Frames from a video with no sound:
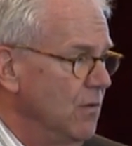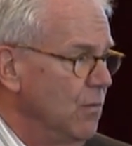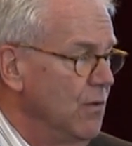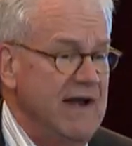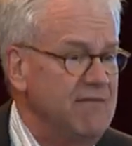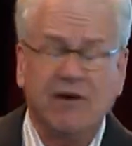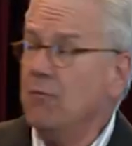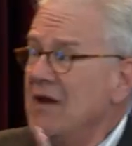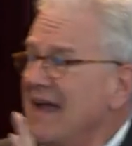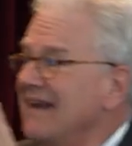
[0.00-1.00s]
We're, never,
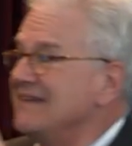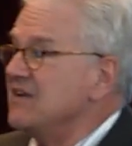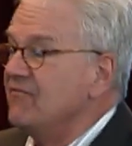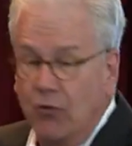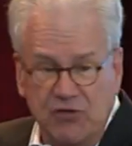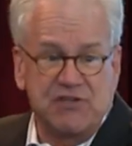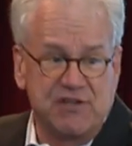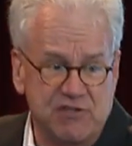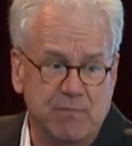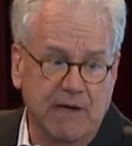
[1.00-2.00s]
we're not going to divorce
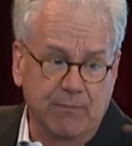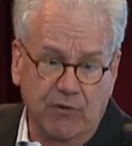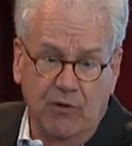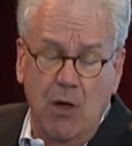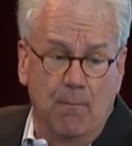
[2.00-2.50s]
these people.